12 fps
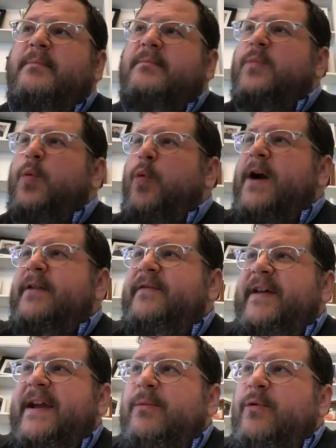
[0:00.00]
One
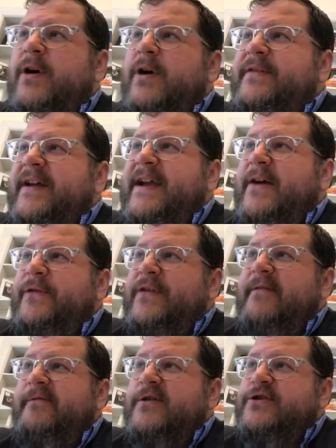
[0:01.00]
thing I'll
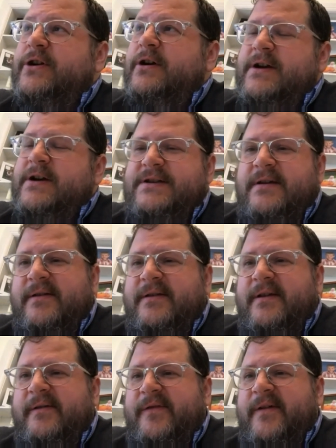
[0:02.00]
say for sure is
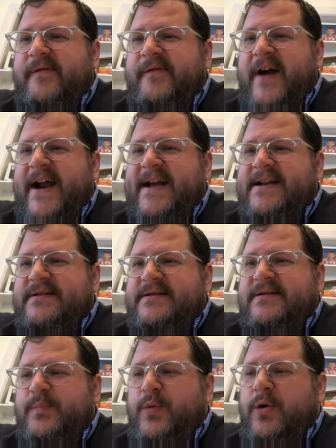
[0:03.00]
the finance
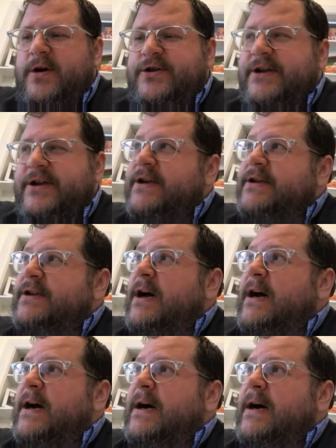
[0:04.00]
portion
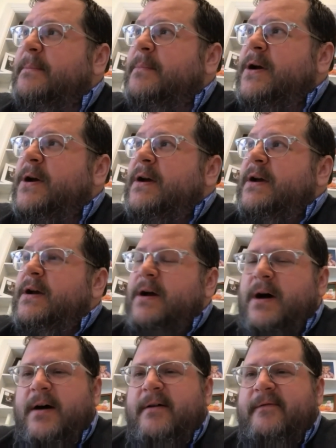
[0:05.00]

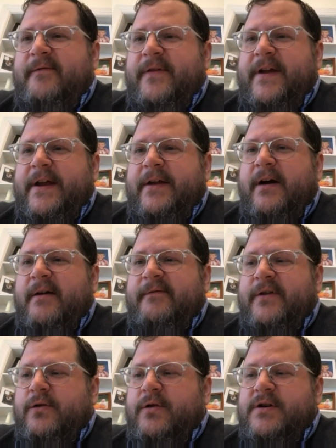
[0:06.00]
of the
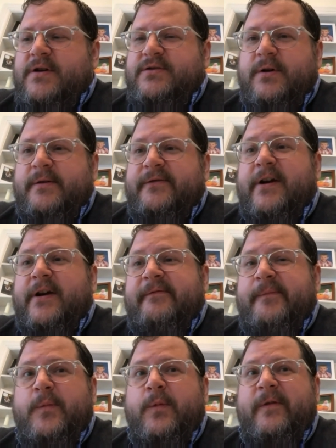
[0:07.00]
coursework was very
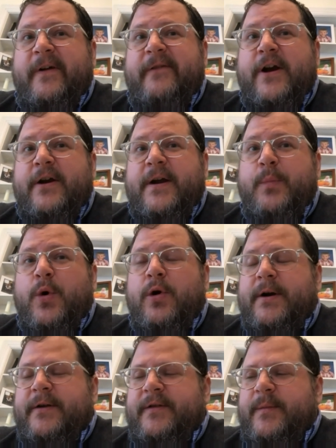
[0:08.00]

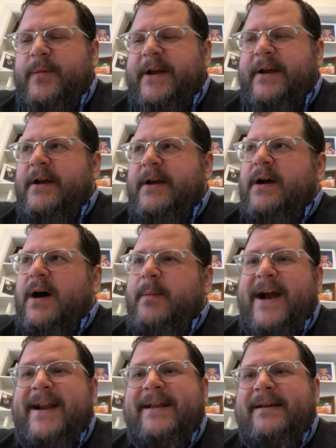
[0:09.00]
important to me.
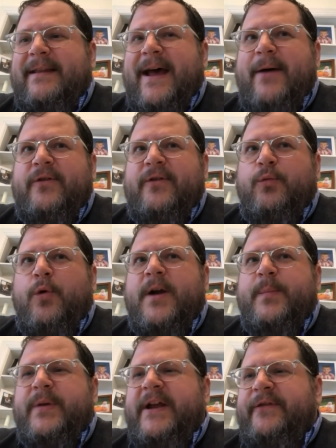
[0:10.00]
That was
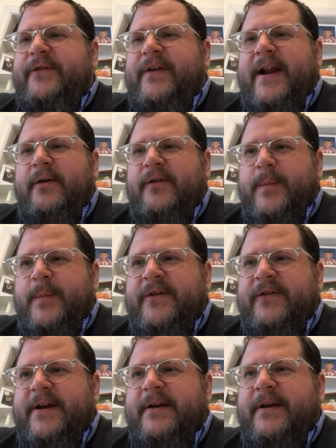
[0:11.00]
one piece that I was
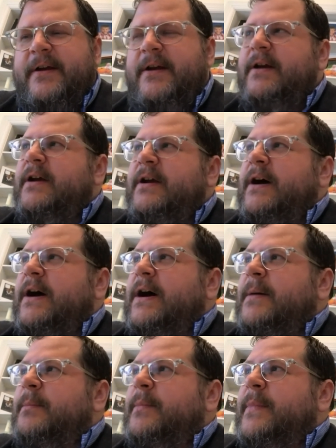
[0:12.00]
missing,
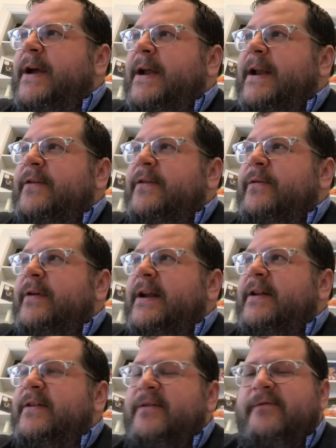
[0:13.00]
and
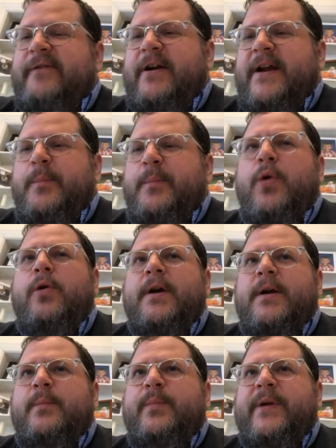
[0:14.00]
it's a very
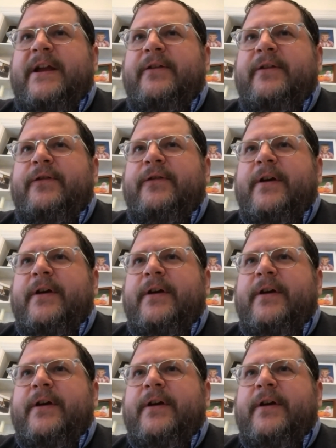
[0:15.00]
important piece